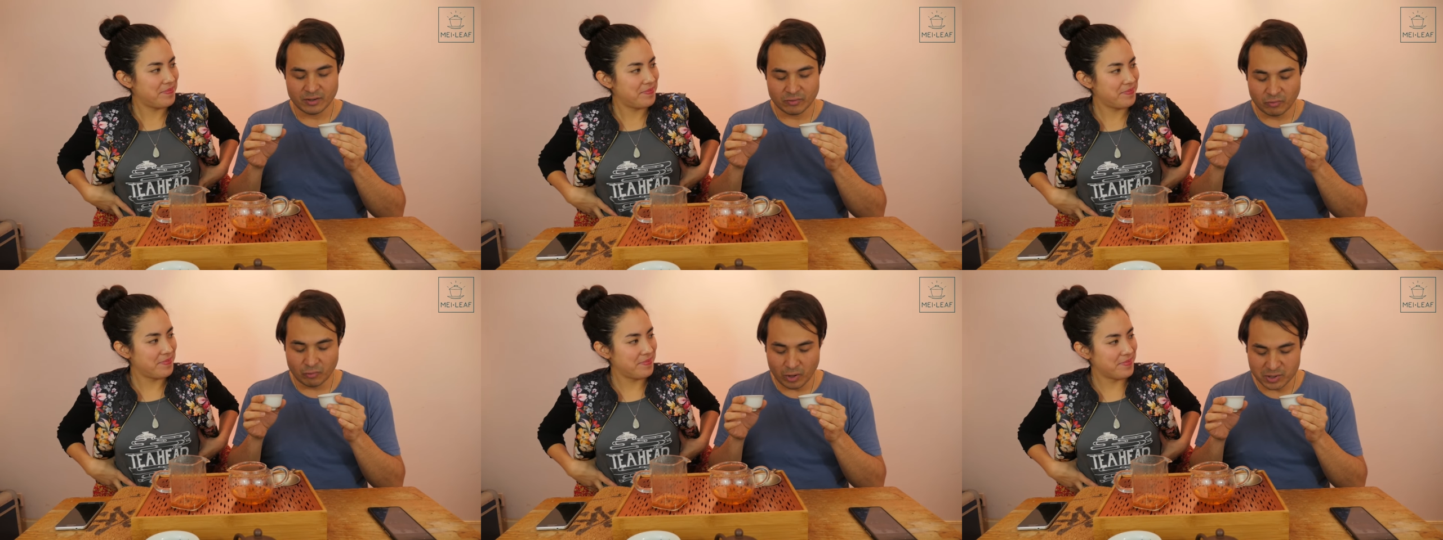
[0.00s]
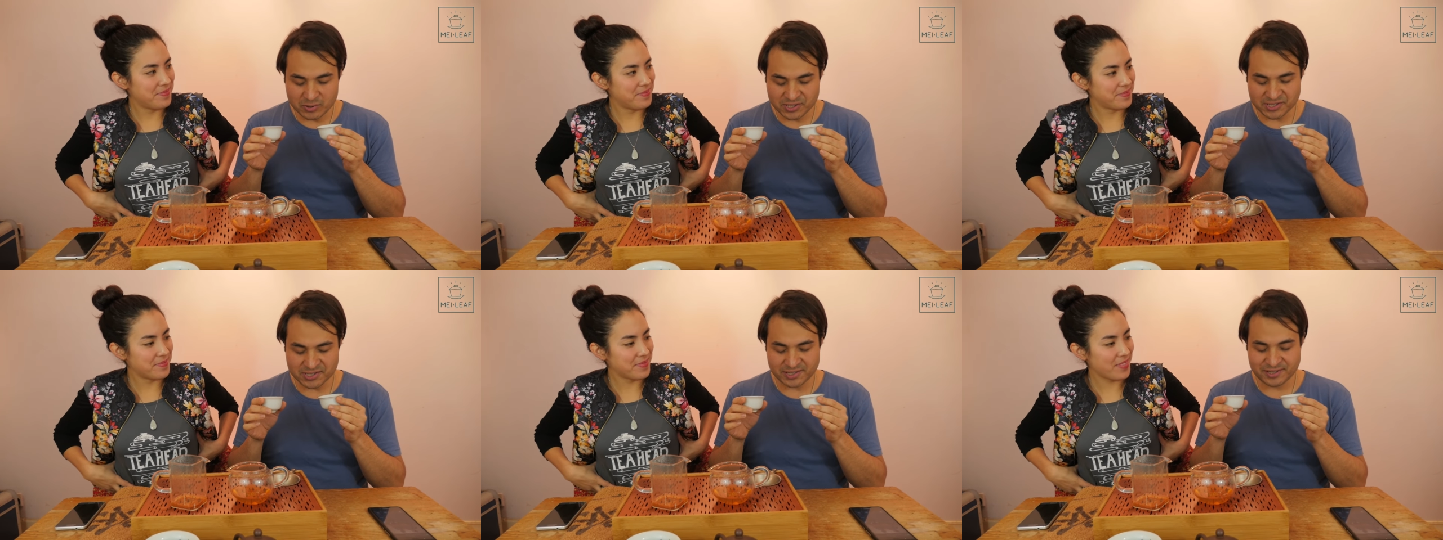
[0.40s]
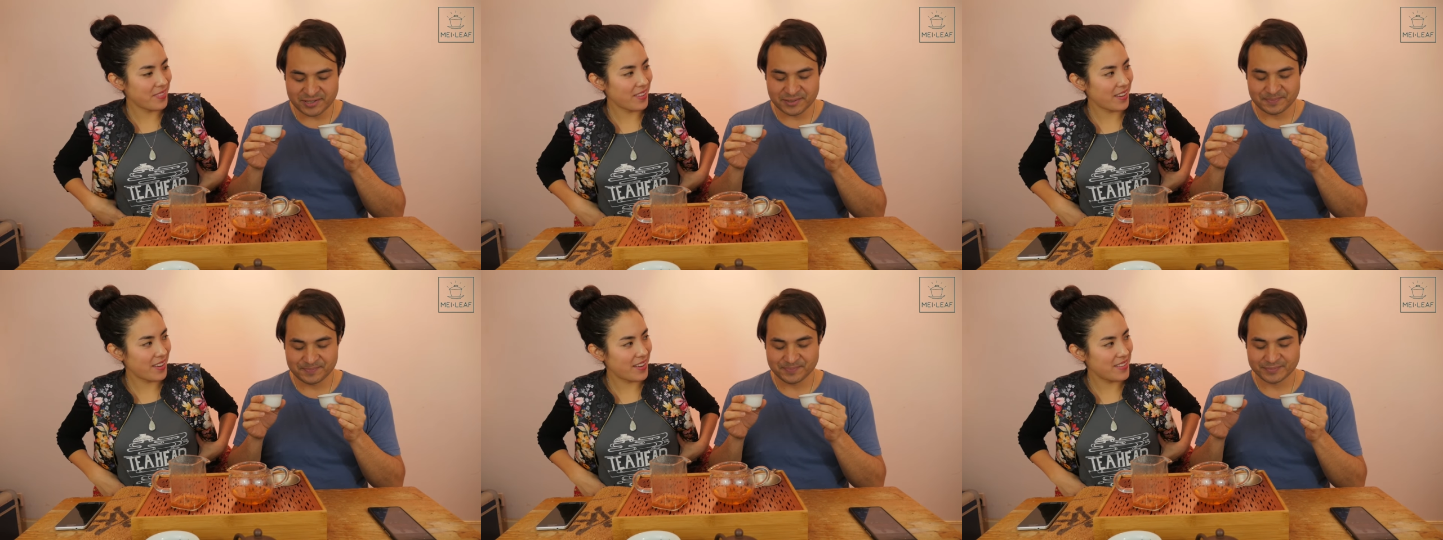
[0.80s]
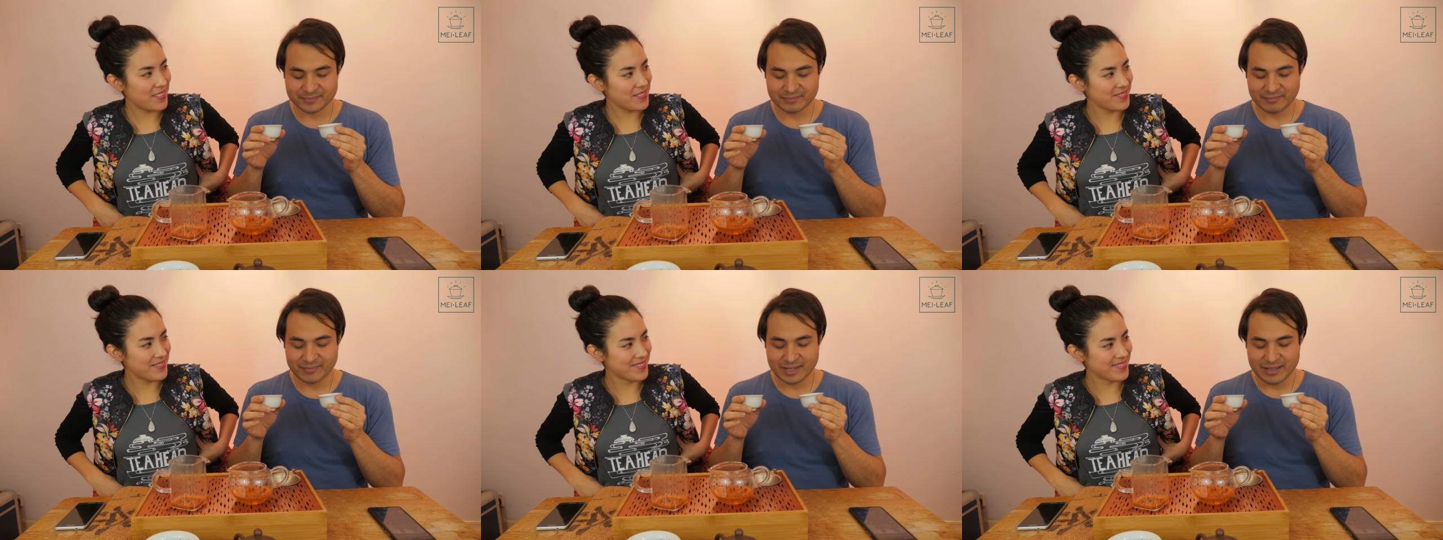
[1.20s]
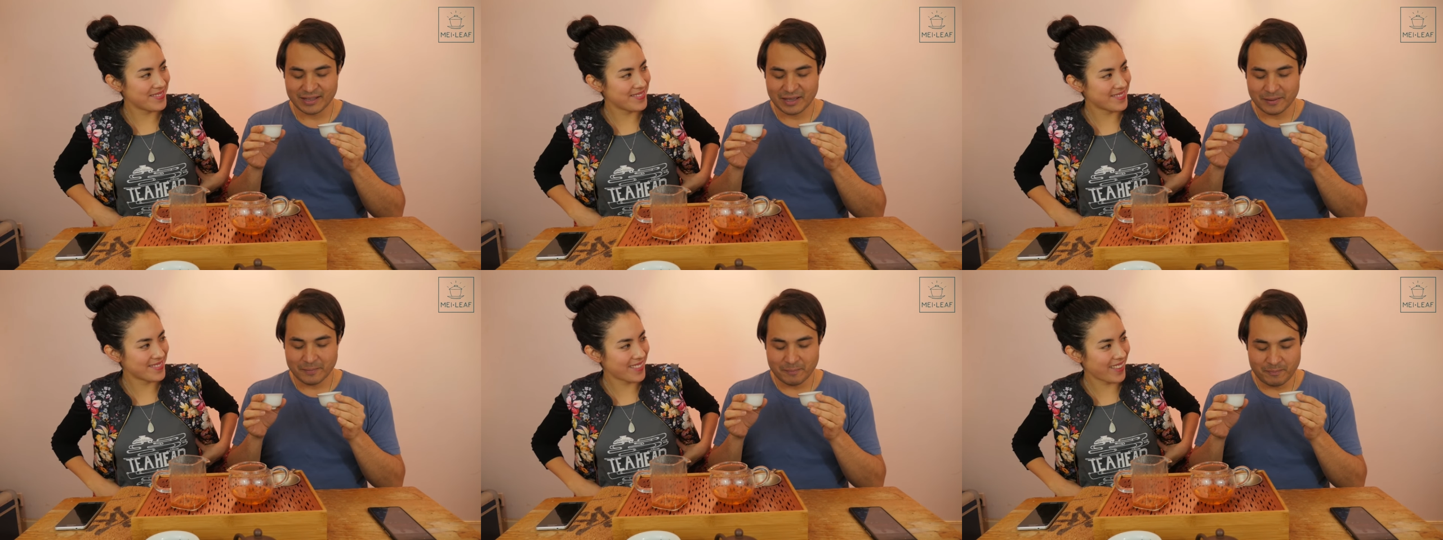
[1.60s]
Speaker 1: roasted,
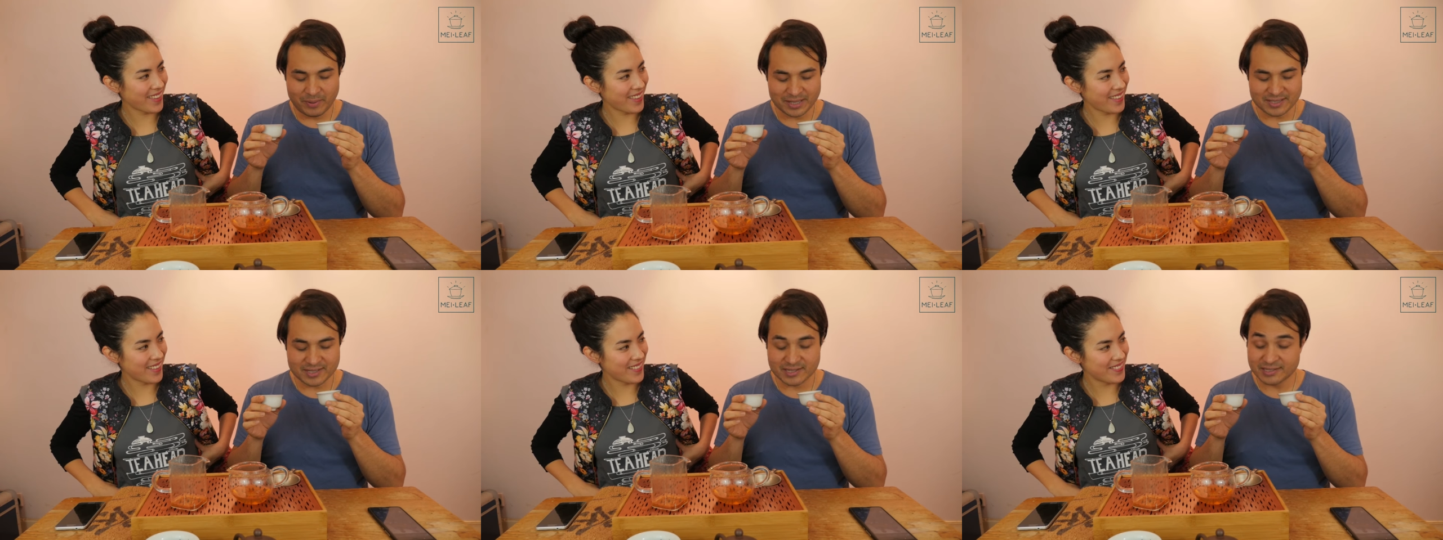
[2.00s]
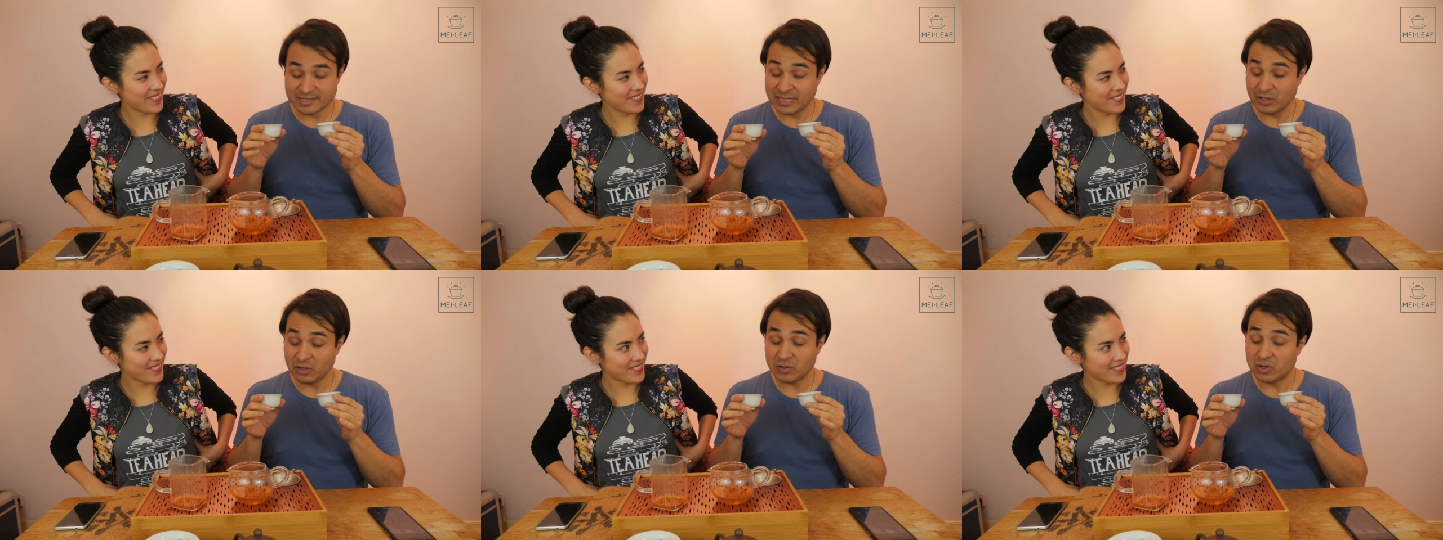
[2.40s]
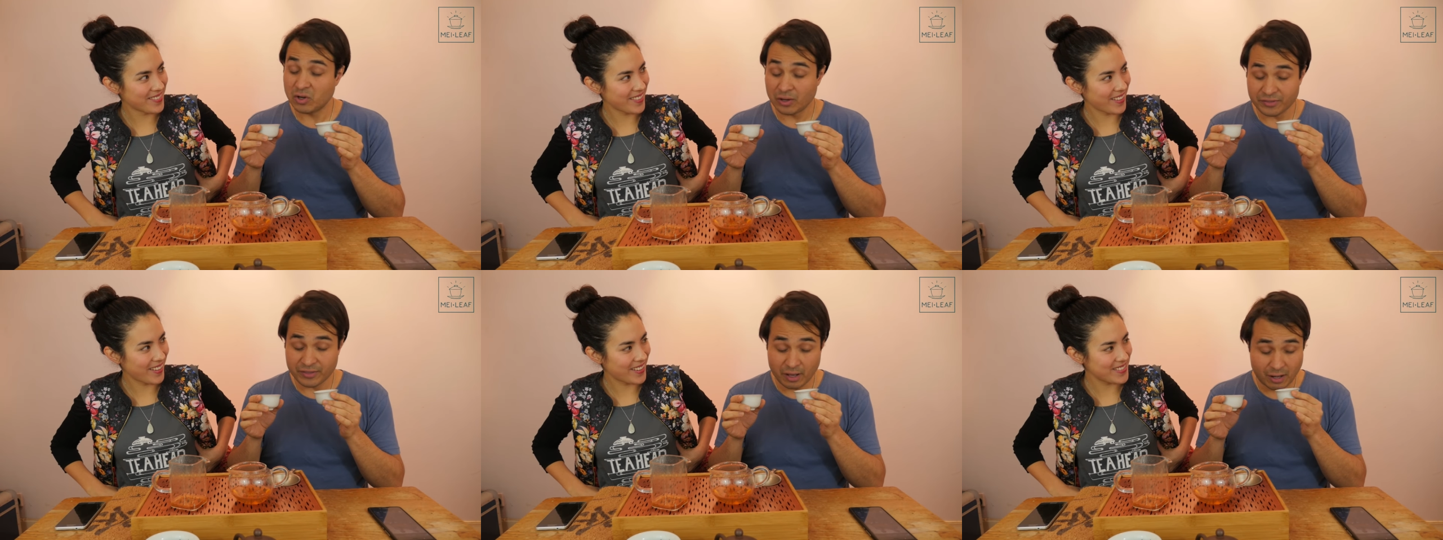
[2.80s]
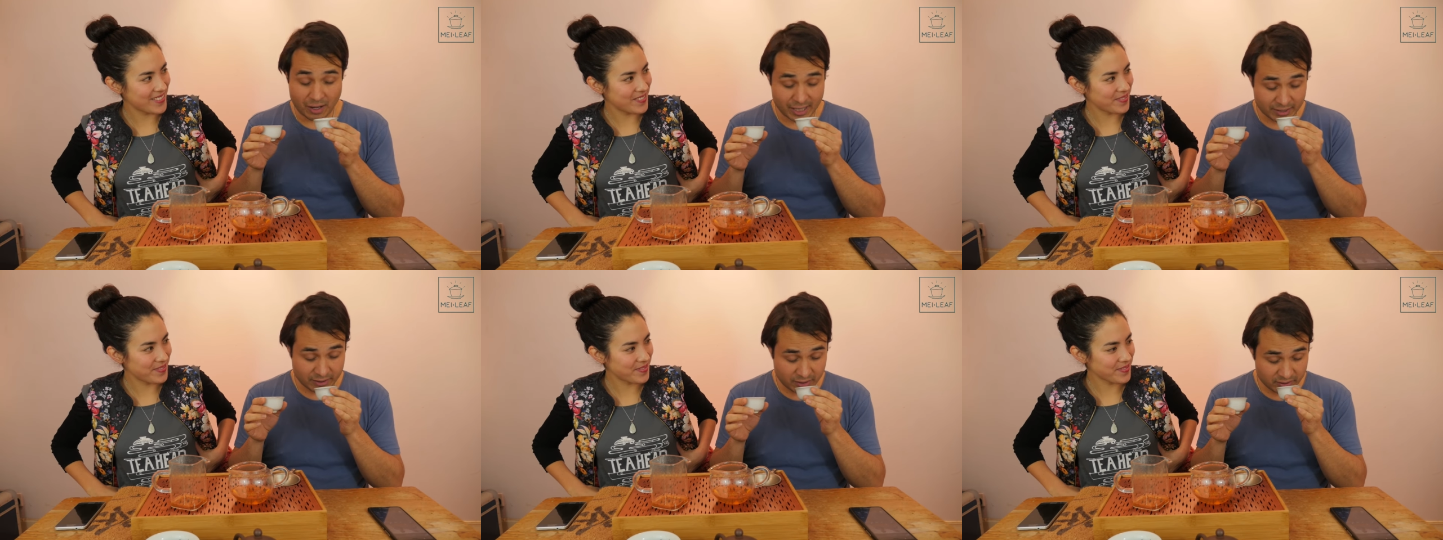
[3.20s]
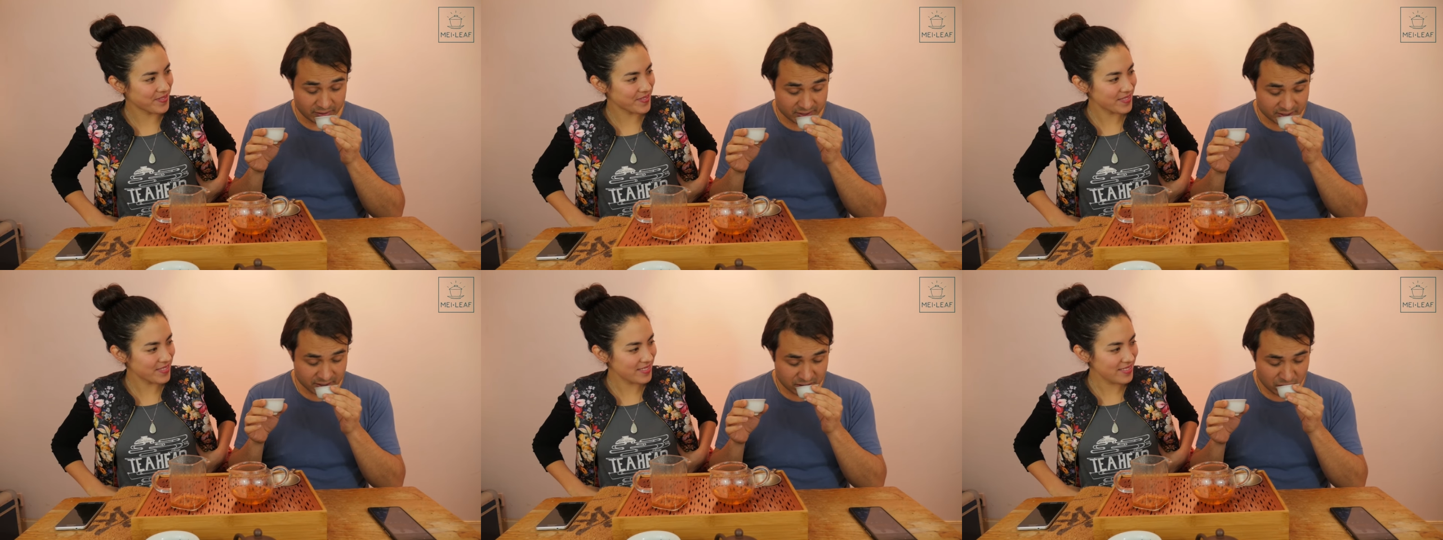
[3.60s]
but still got the high
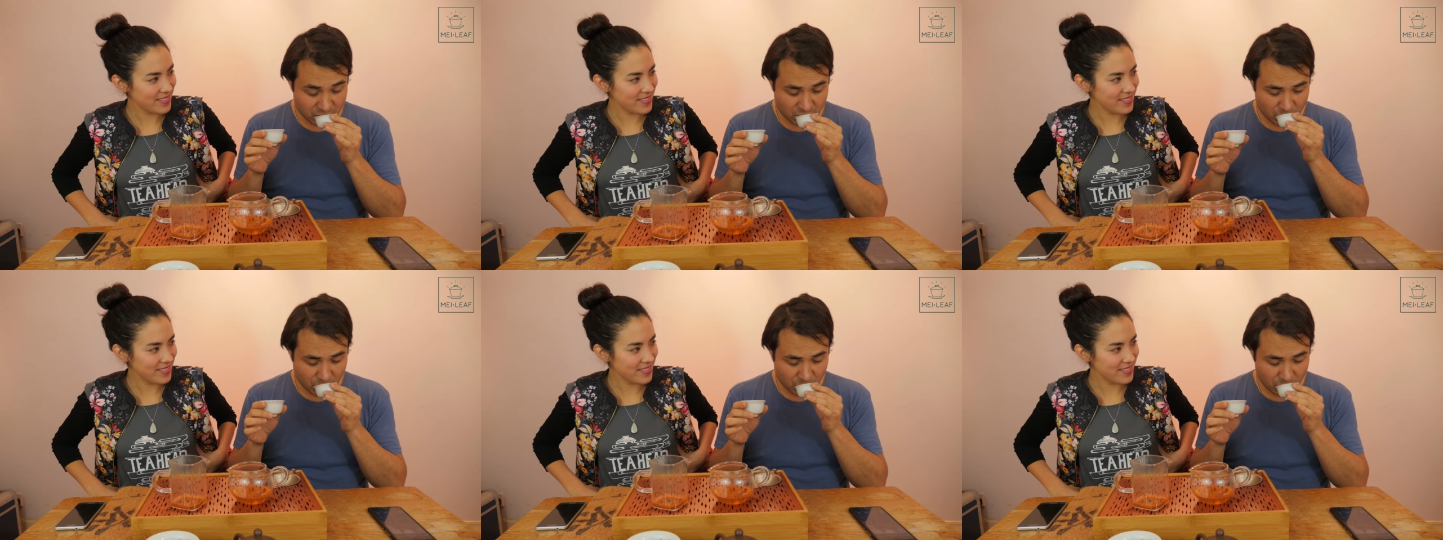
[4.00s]
notes.